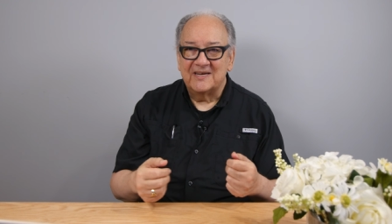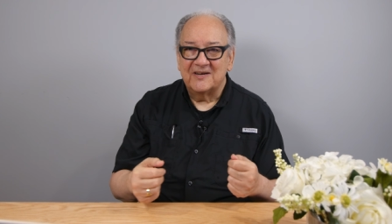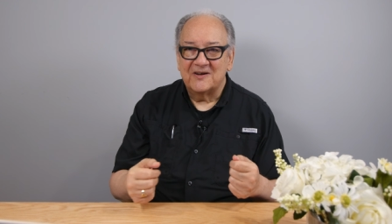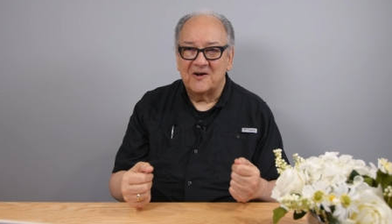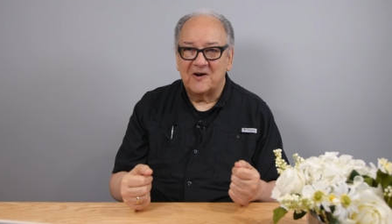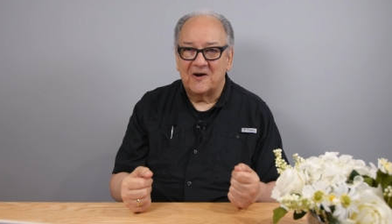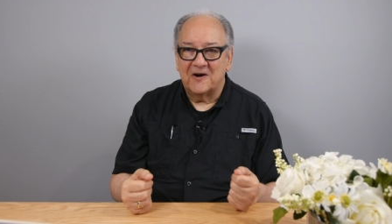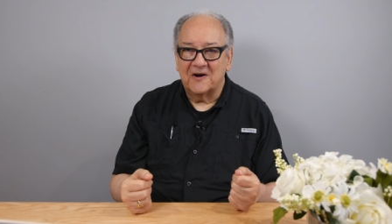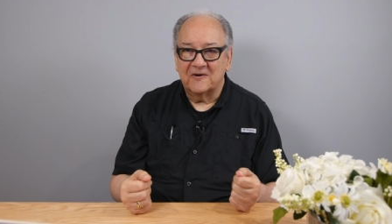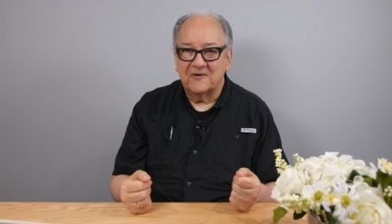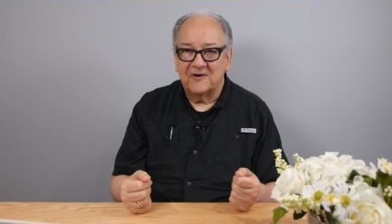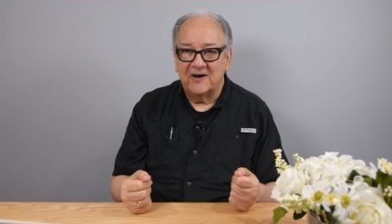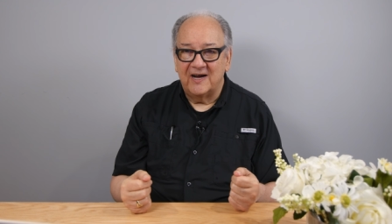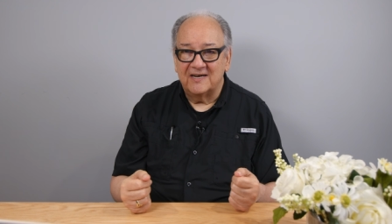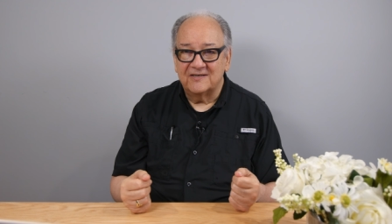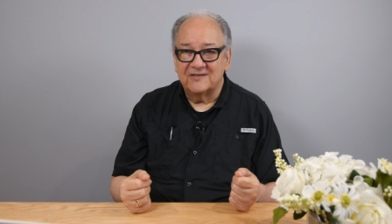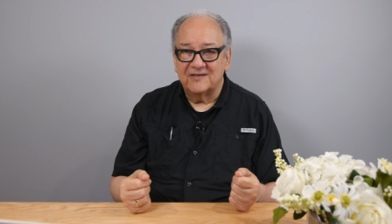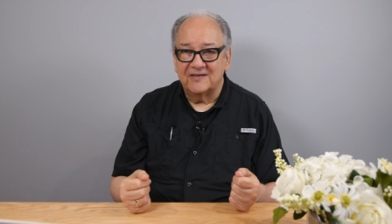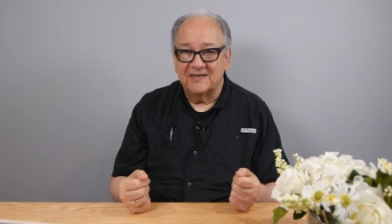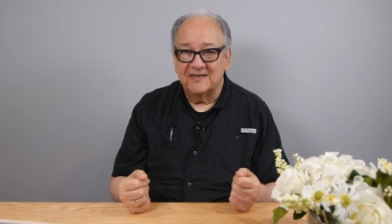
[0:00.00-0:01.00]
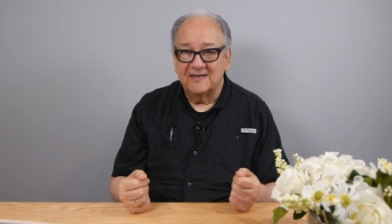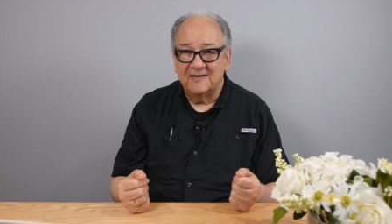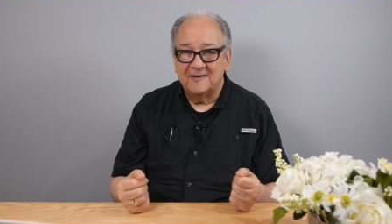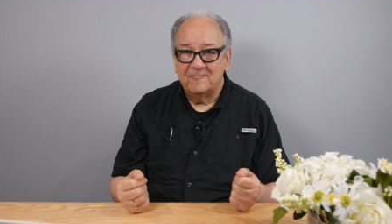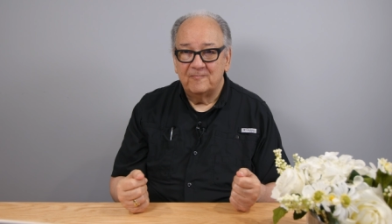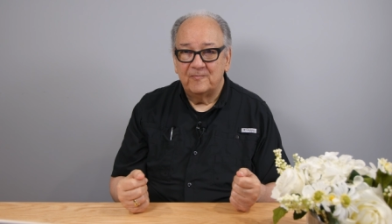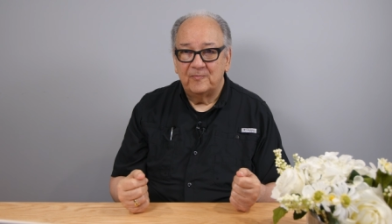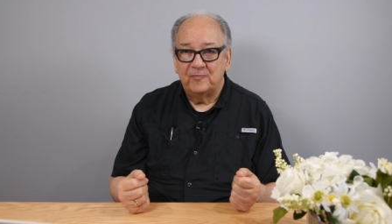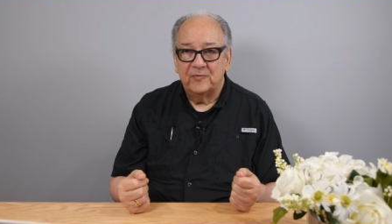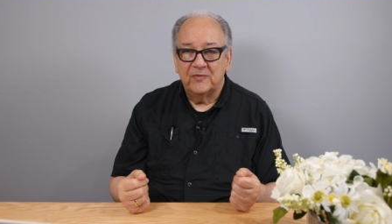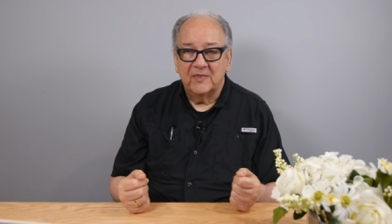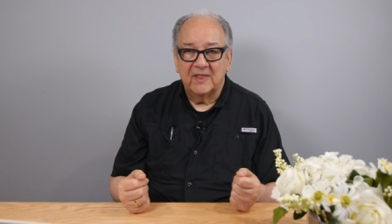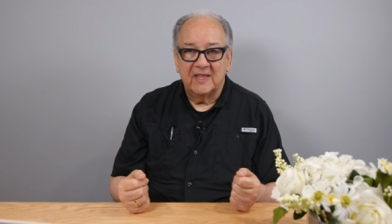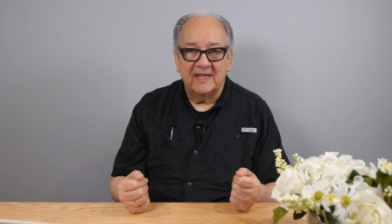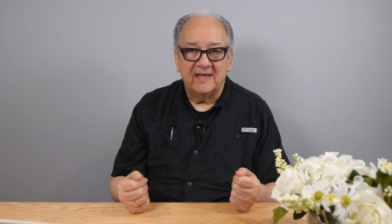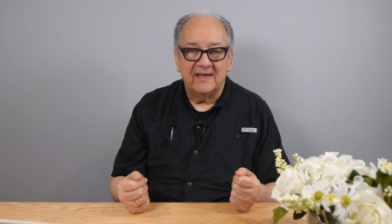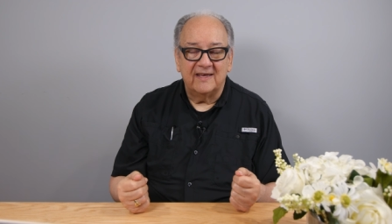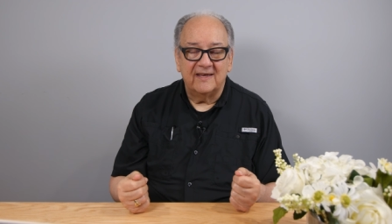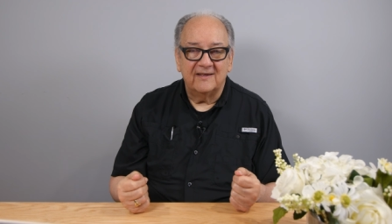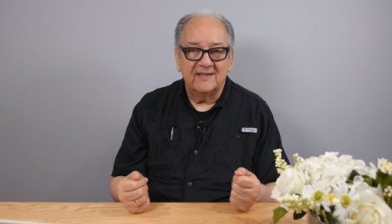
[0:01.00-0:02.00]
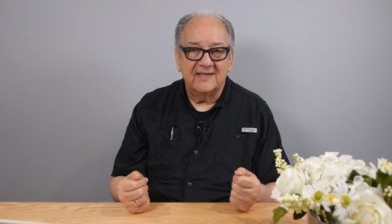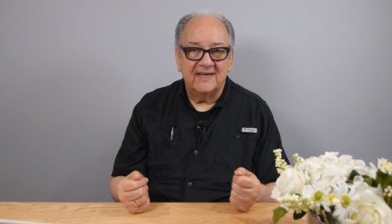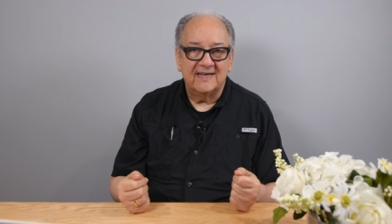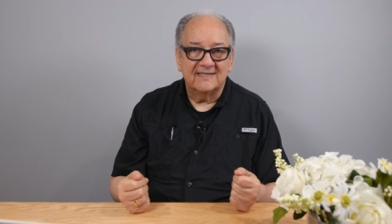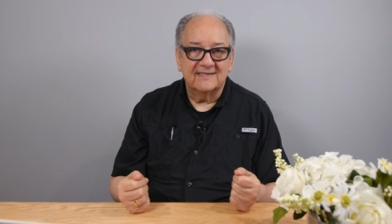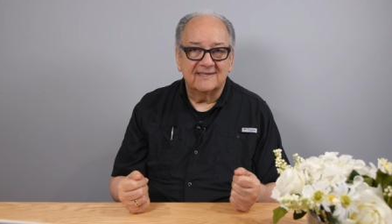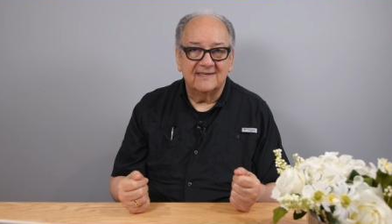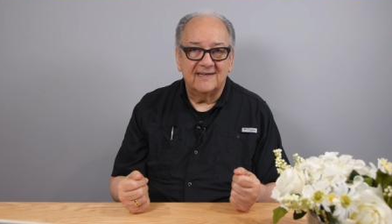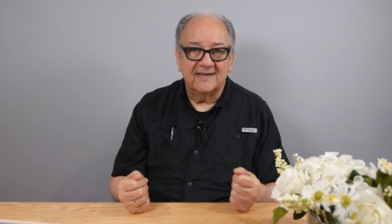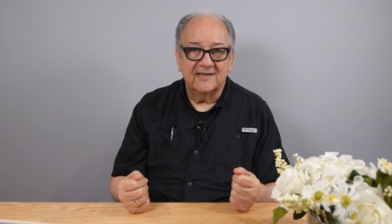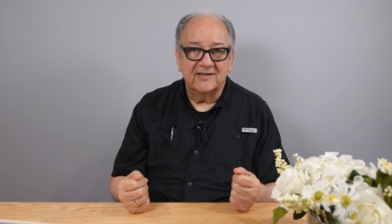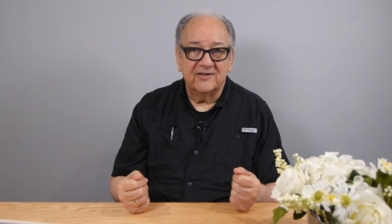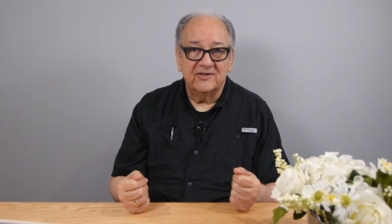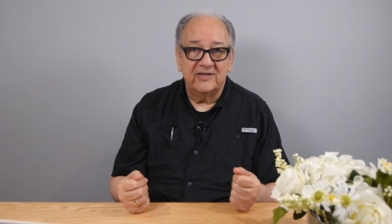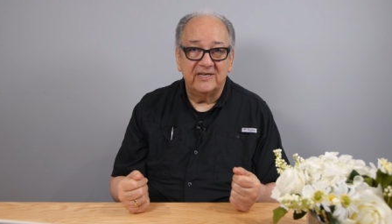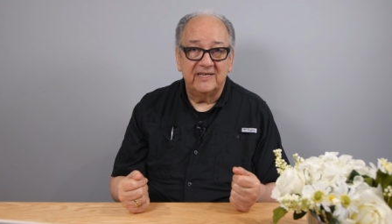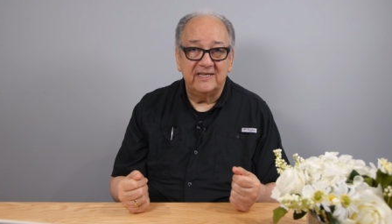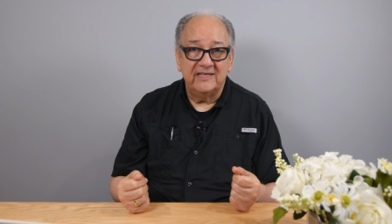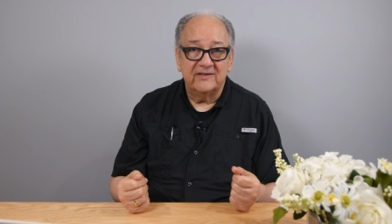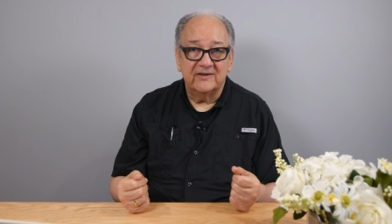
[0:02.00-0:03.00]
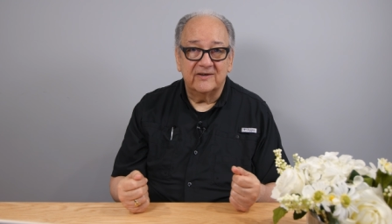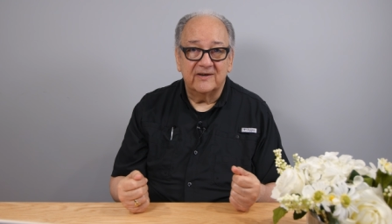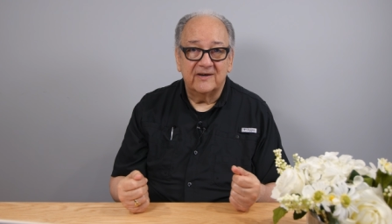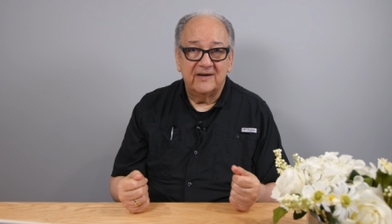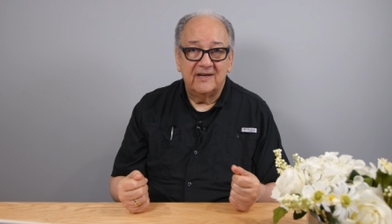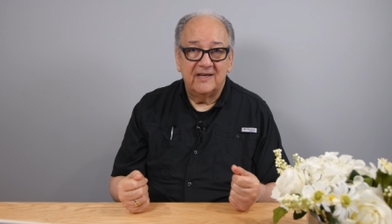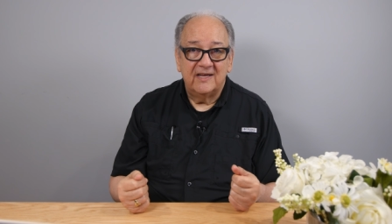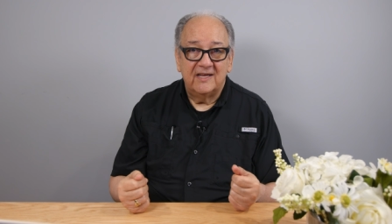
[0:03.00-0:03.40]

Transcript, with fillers: car crashing. Uh, that's not good either.